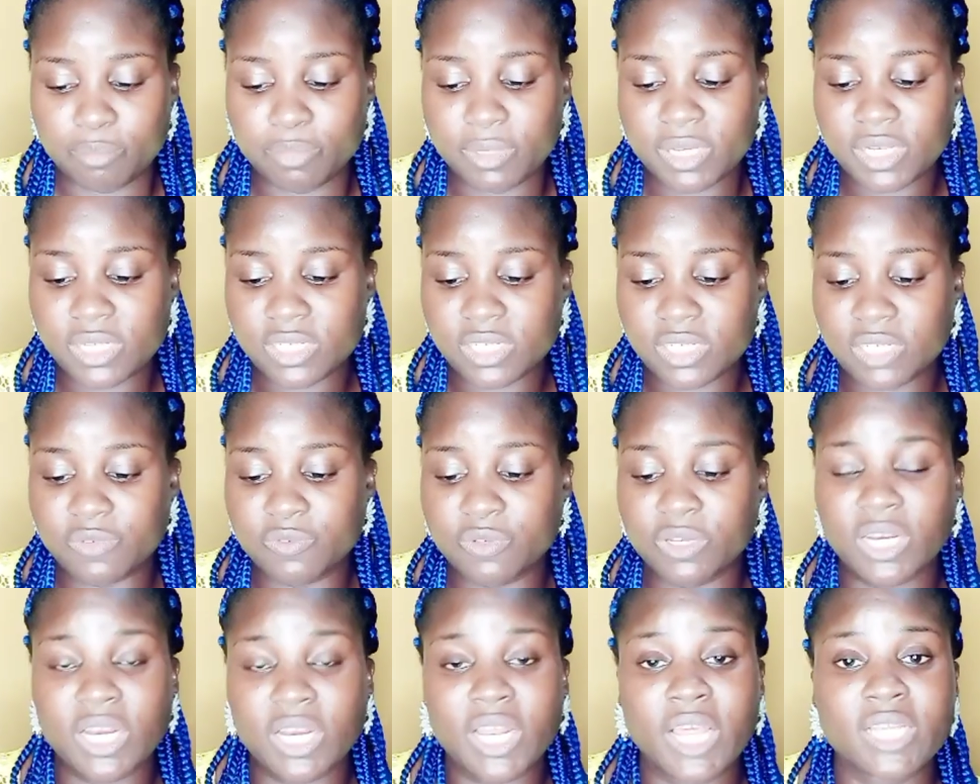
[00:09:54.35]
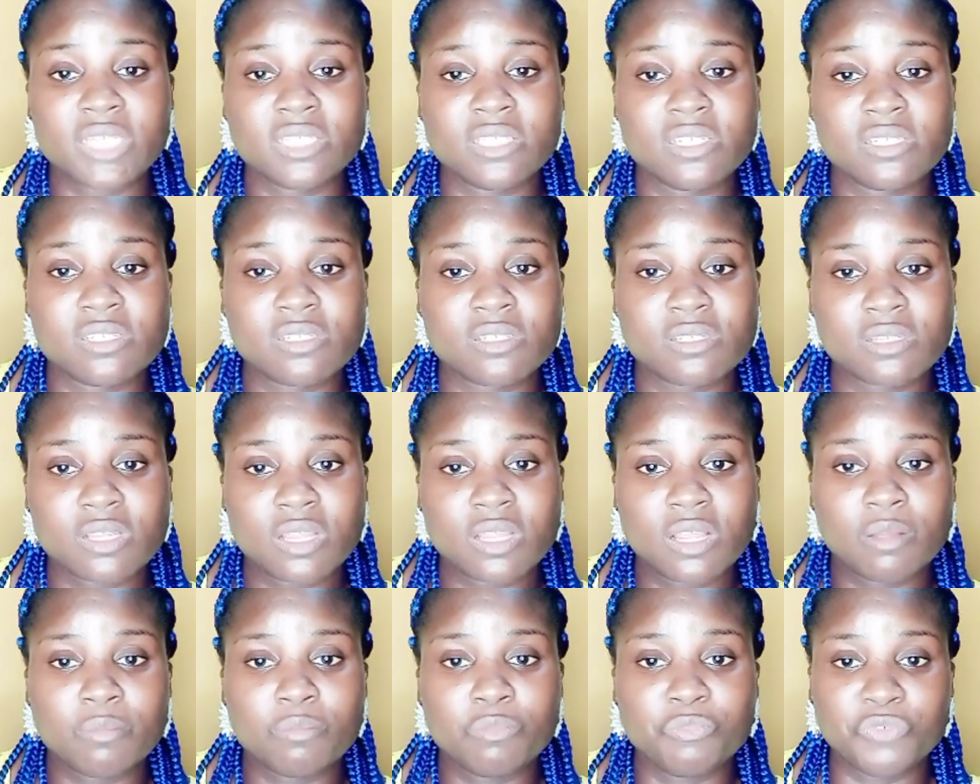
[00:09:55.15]
Please, if you like this
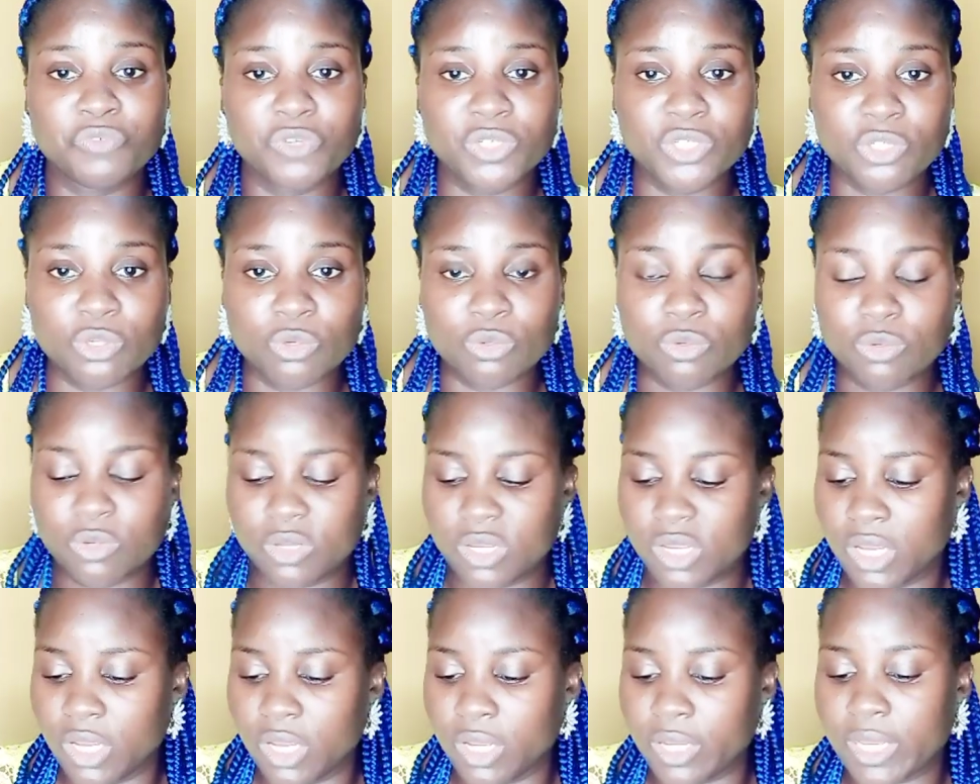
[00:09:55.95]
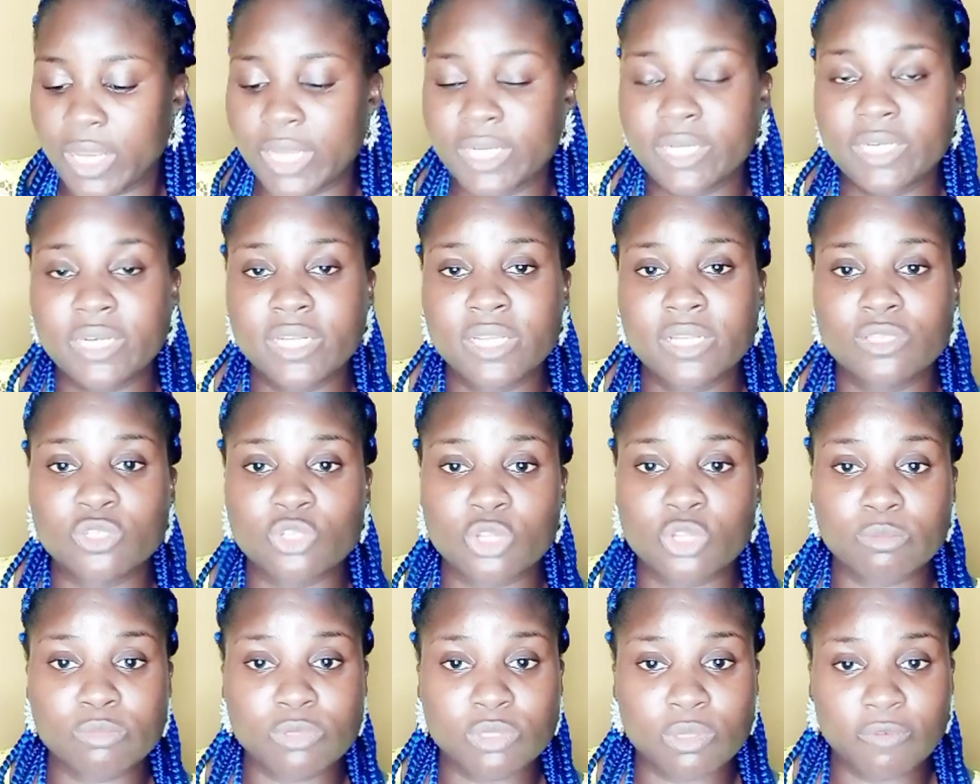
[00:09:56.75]
video, Kindly
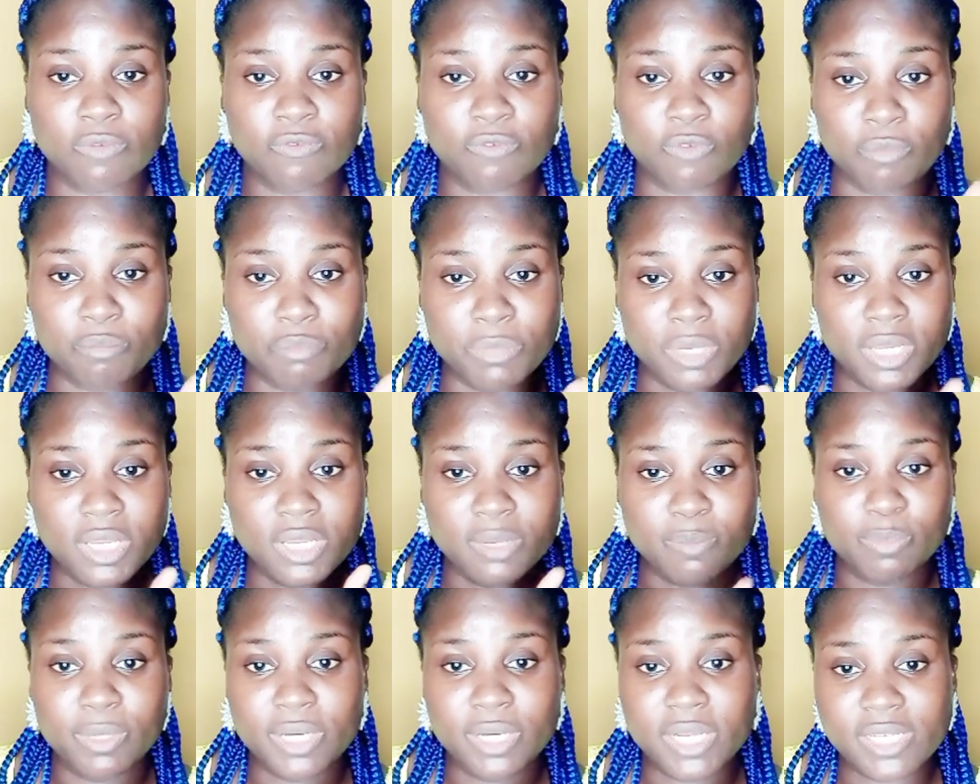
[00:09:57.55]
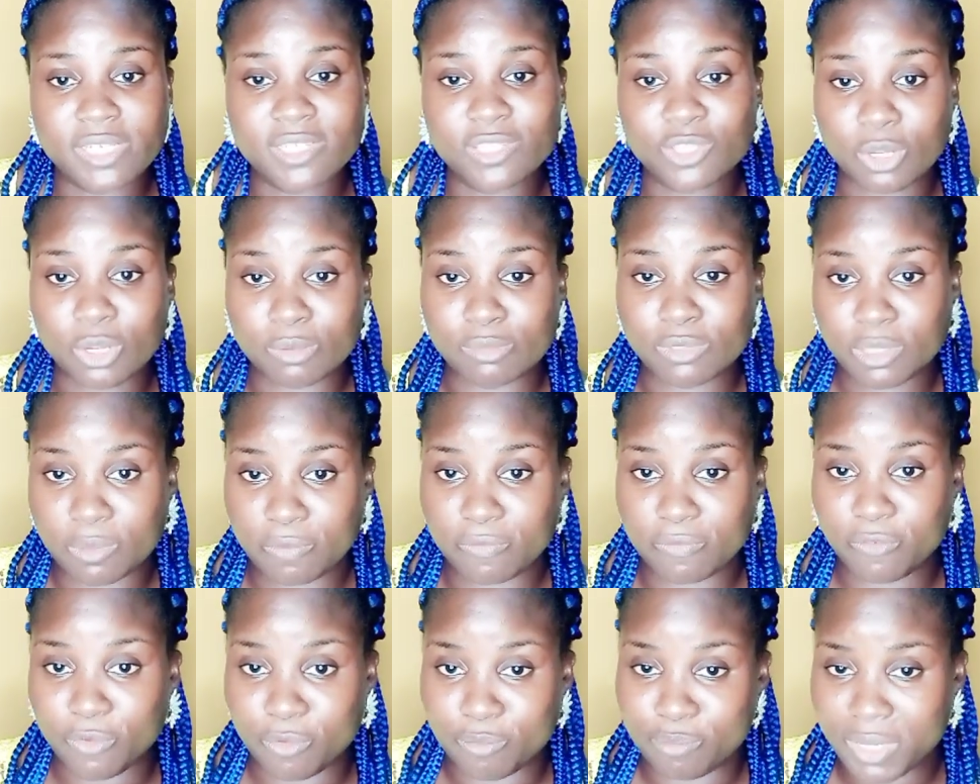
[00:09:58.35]
thumbs up for me, please thumbs
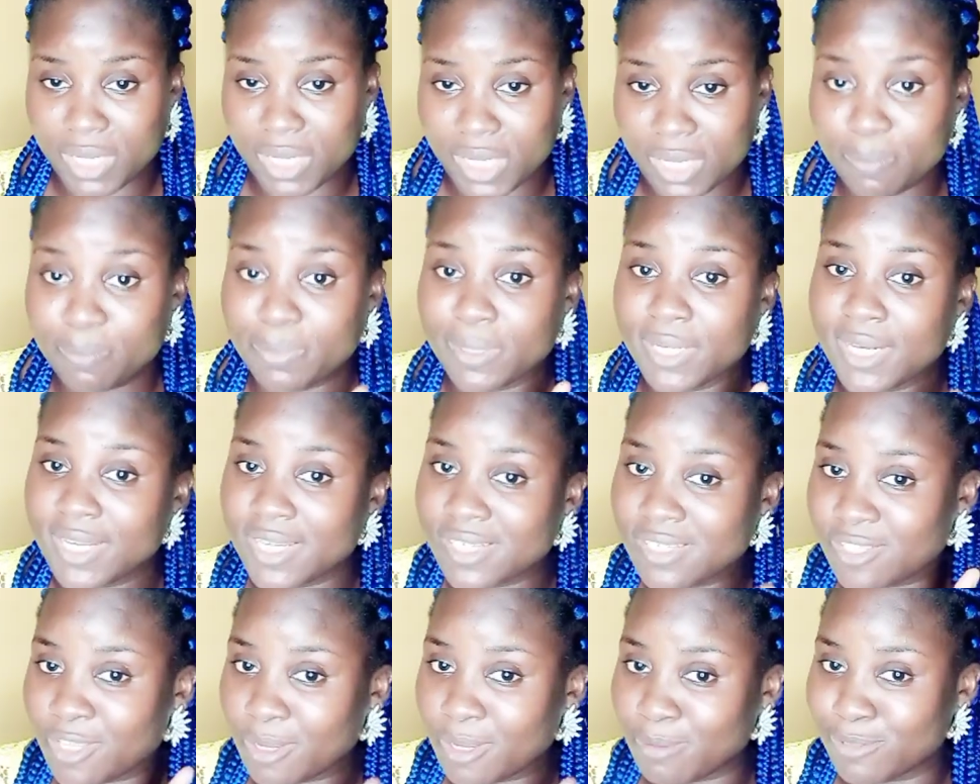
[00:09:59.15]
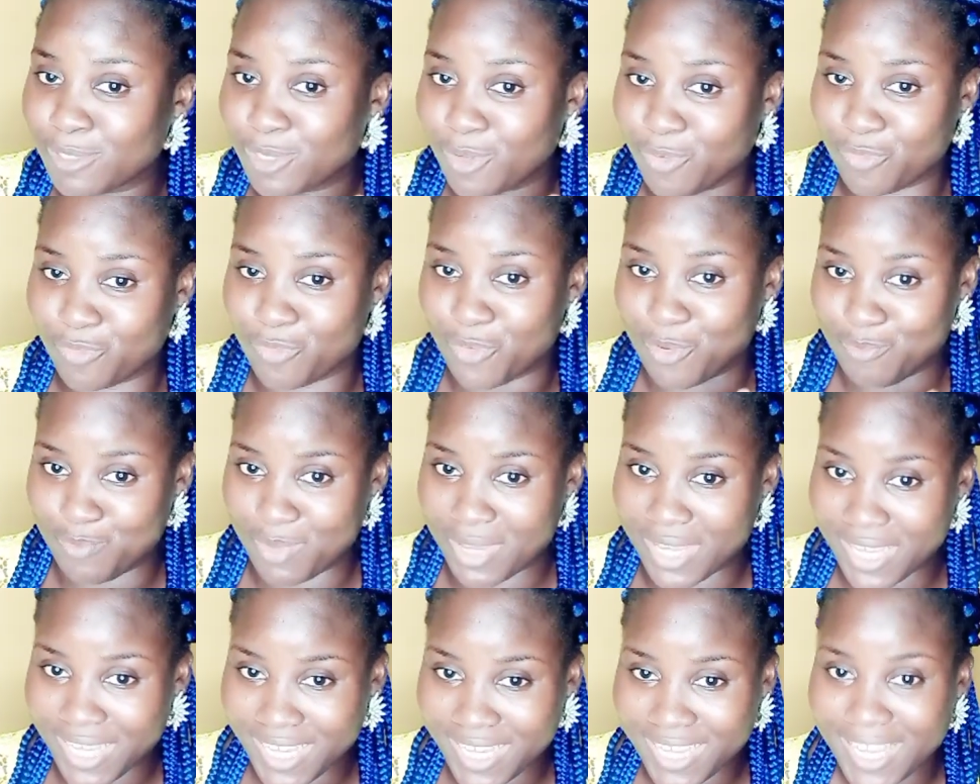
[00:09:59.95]
up for me, please thumbs up for
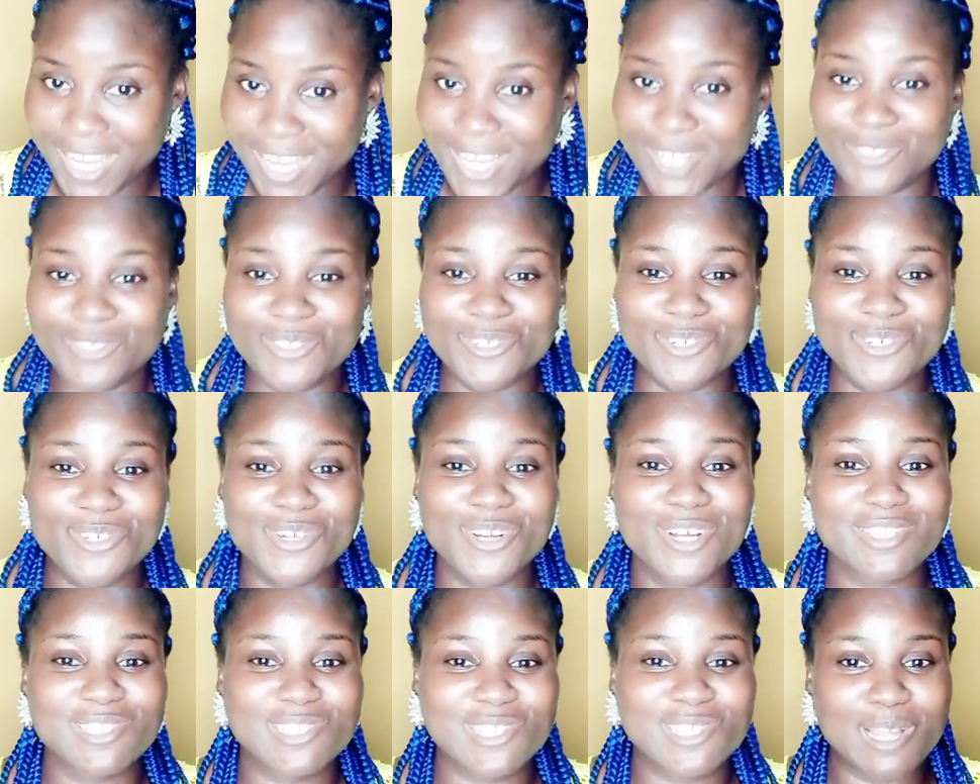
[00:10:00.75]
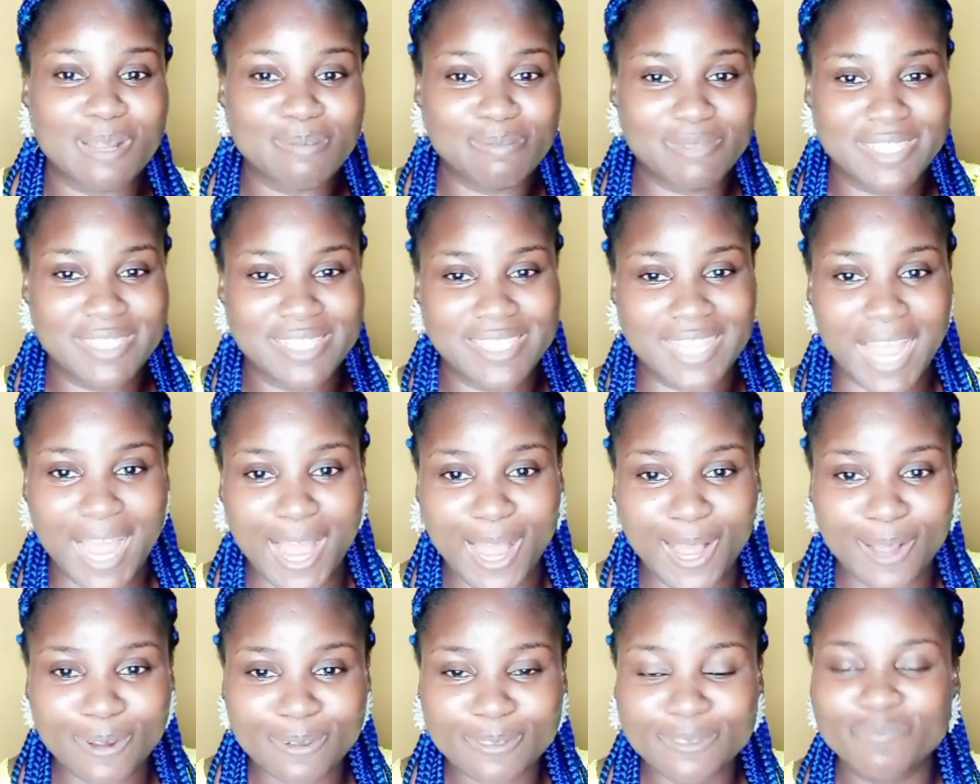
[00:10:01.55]
me. Do not thumbs
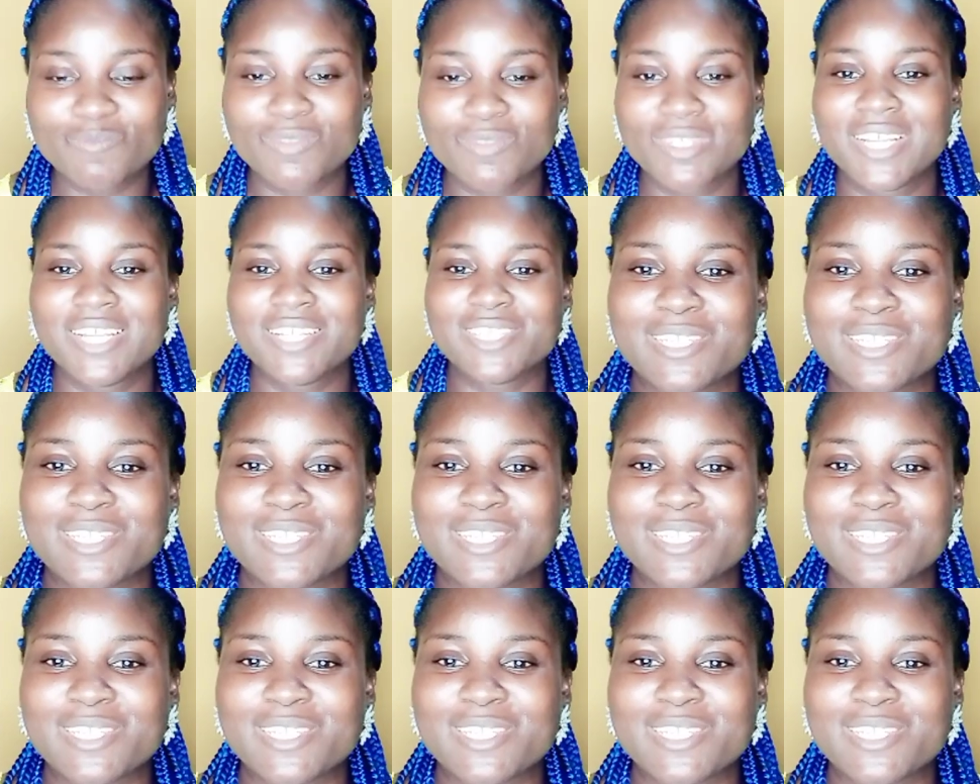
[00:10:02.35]
down.